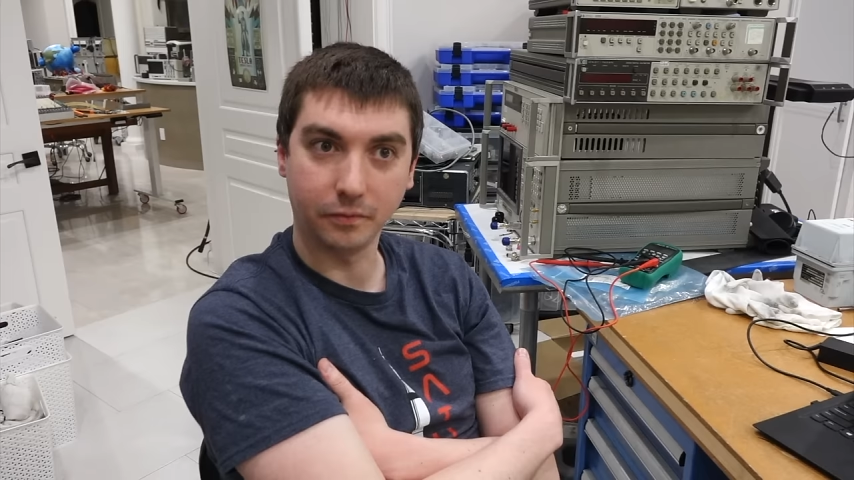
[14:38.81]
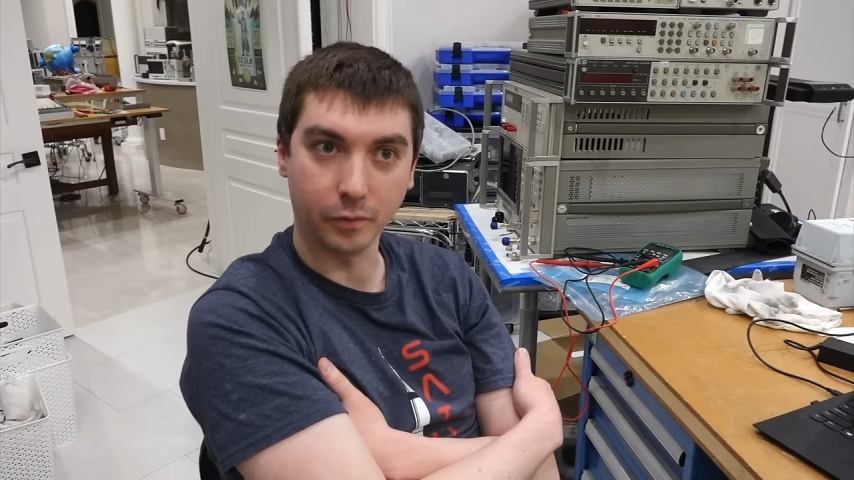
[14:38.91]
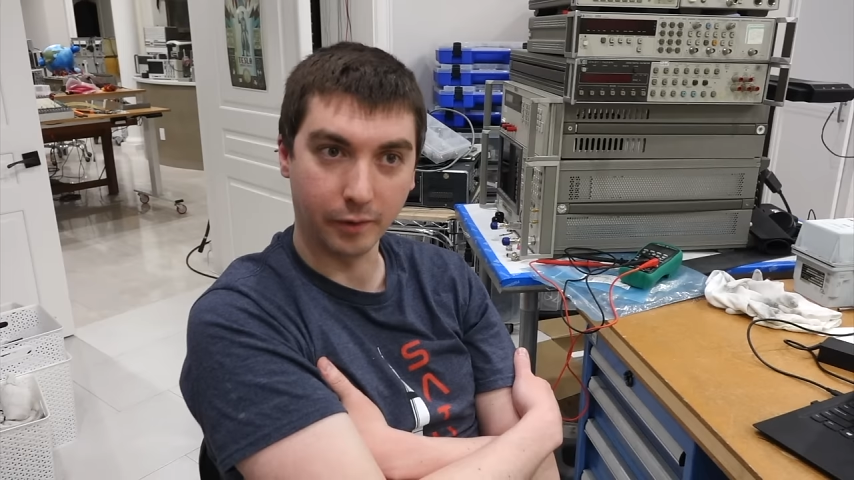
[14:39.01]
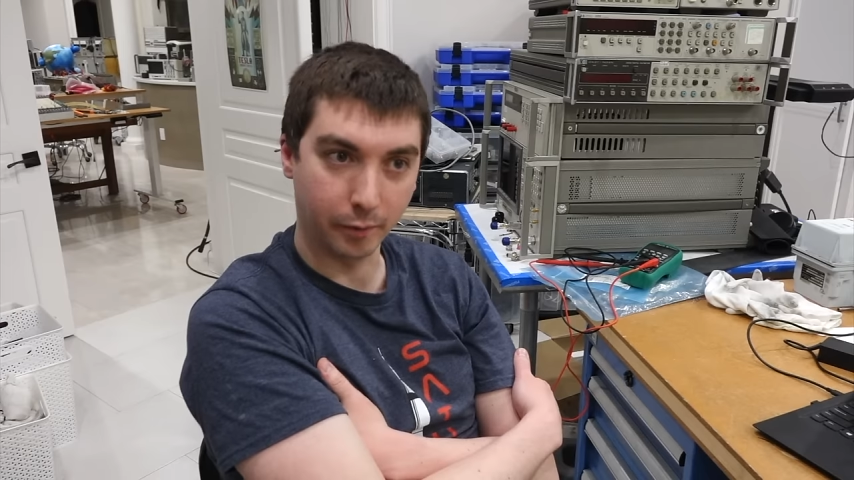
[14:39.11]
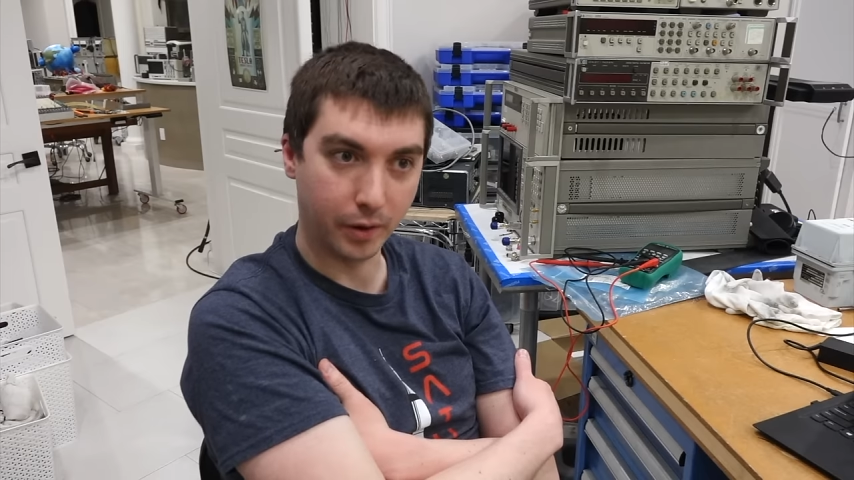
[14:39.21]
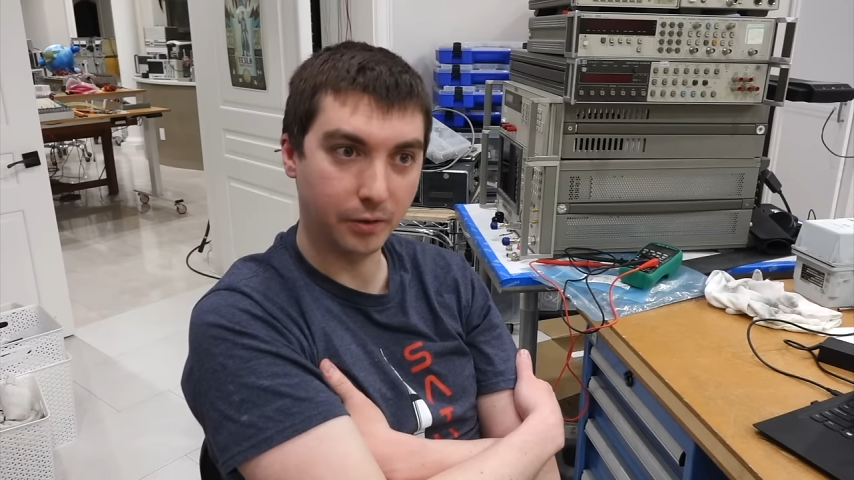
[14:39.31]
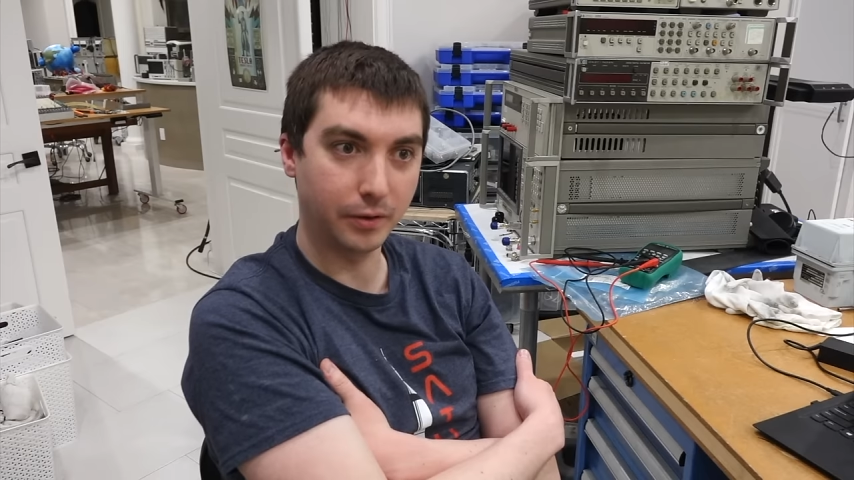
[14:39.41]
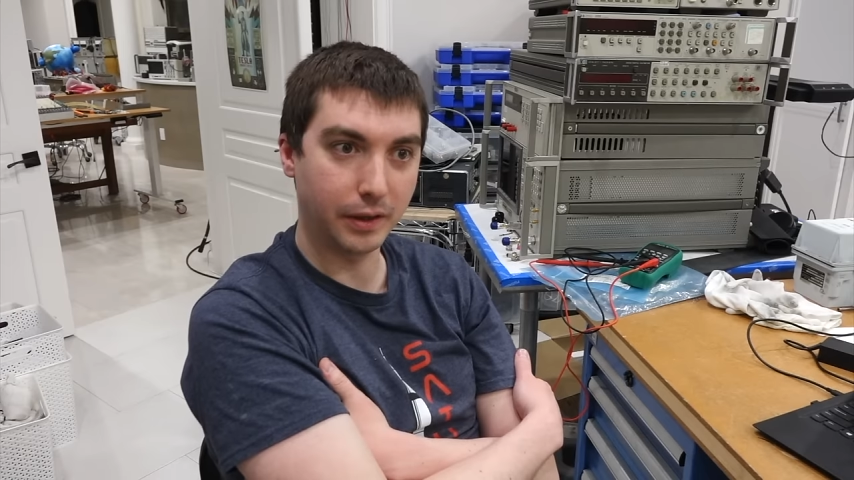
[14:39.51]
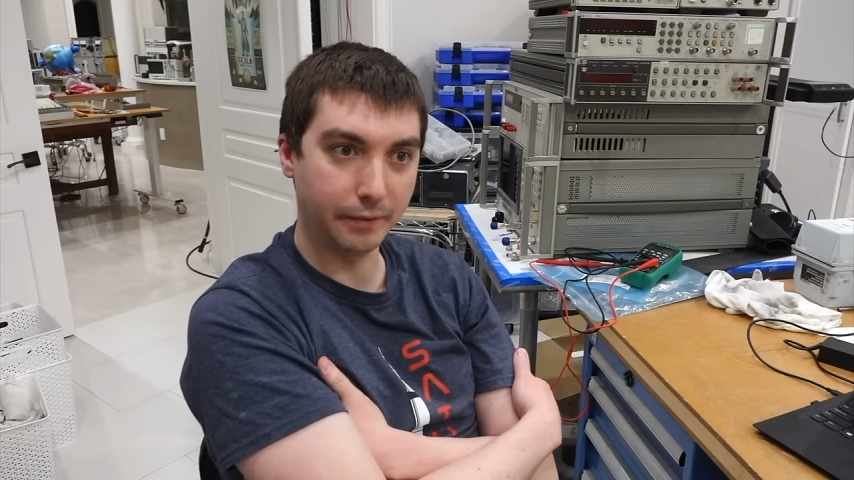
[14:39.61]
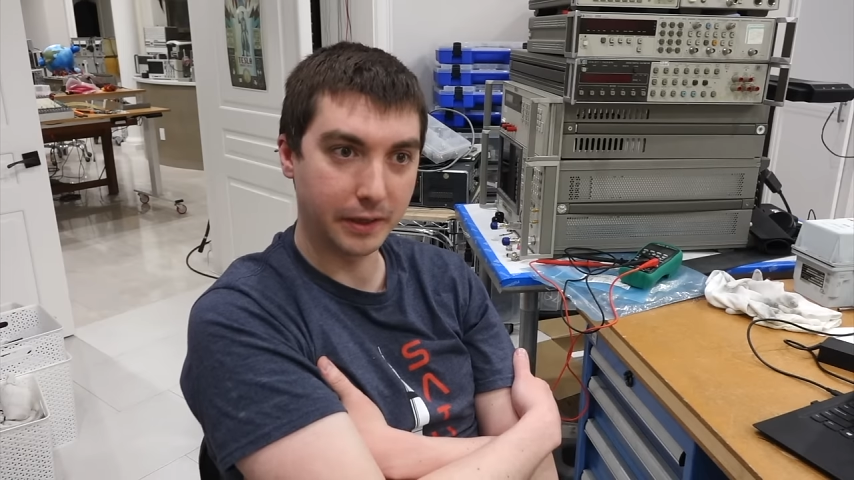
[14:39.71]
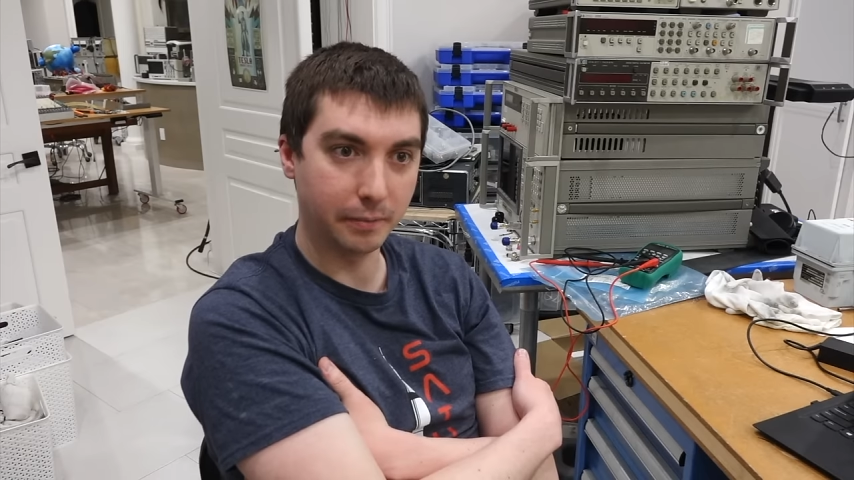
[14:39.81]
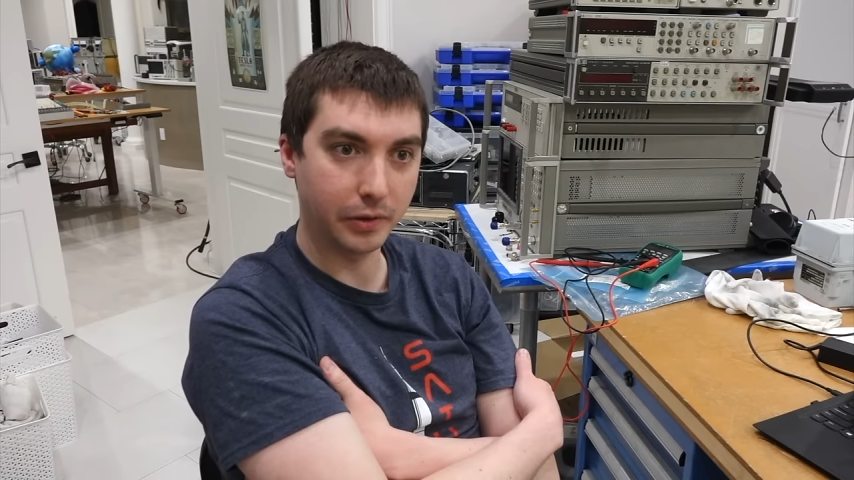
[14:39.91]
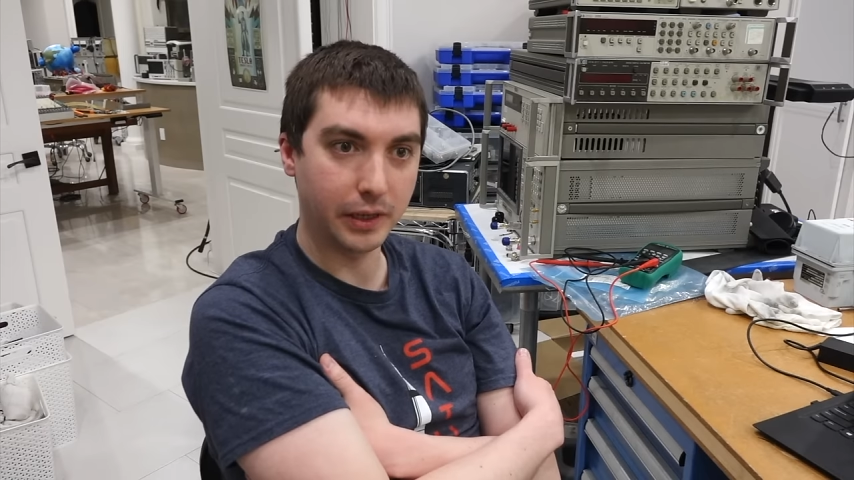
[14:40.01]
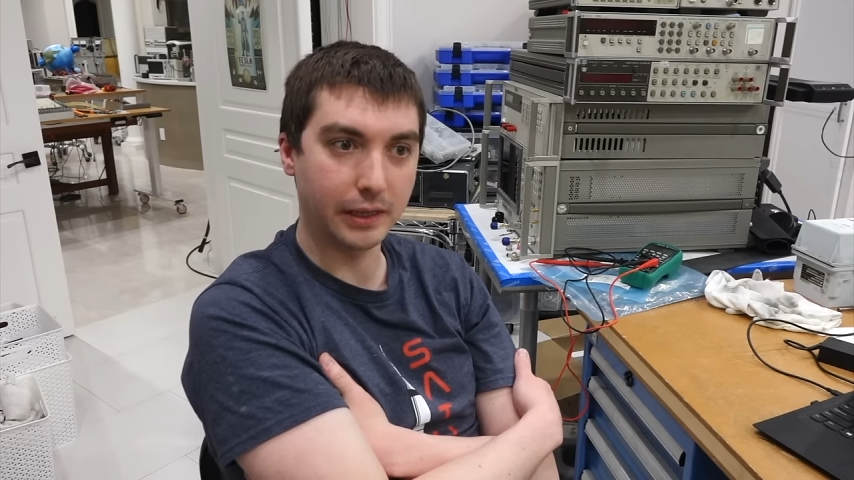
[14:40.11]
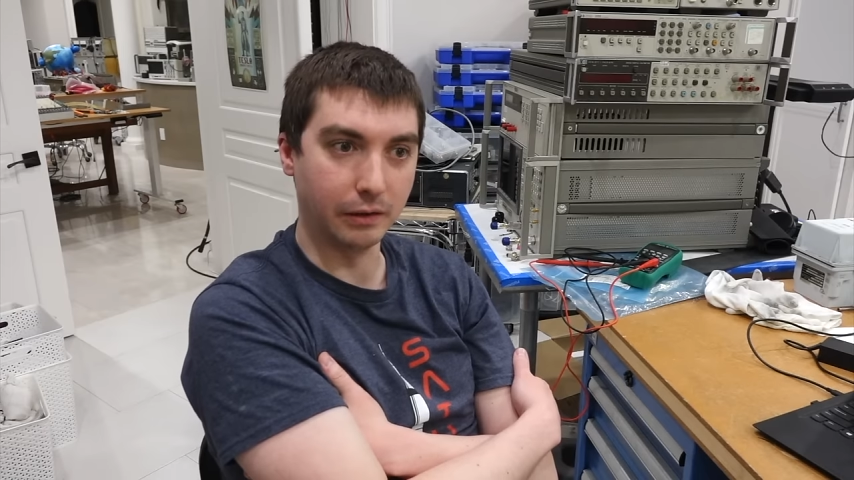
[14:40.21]
We have Apollo eleven
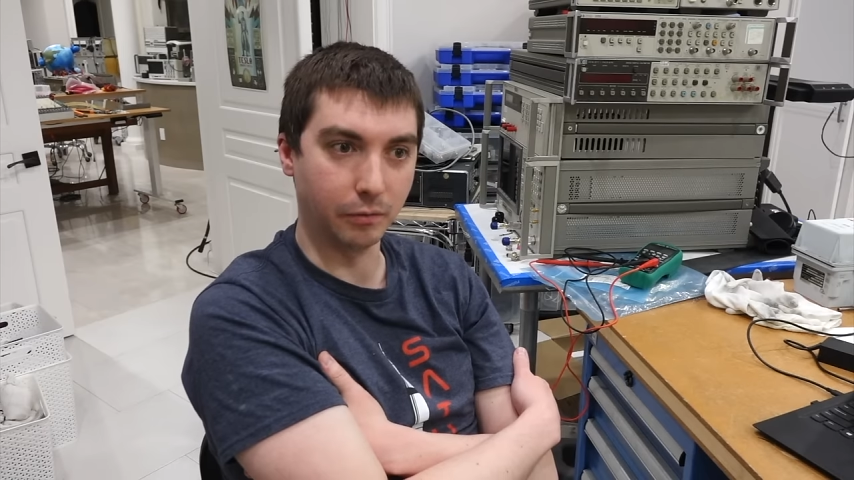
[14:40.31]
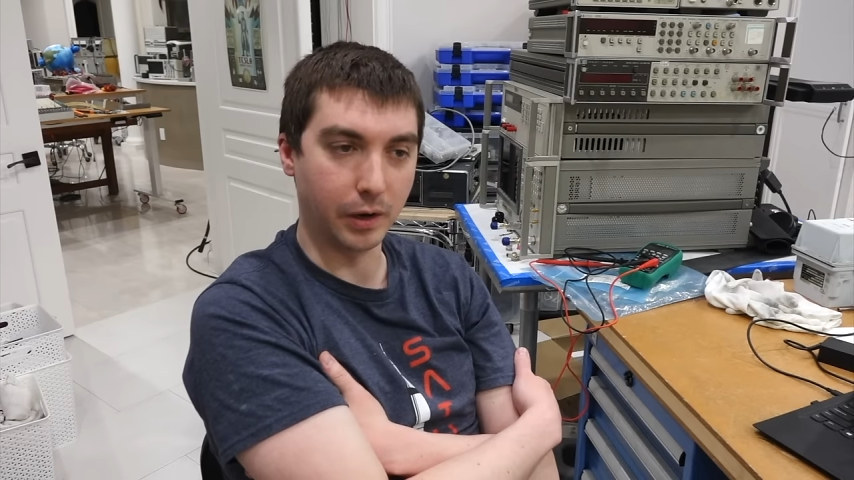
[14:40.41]
complete.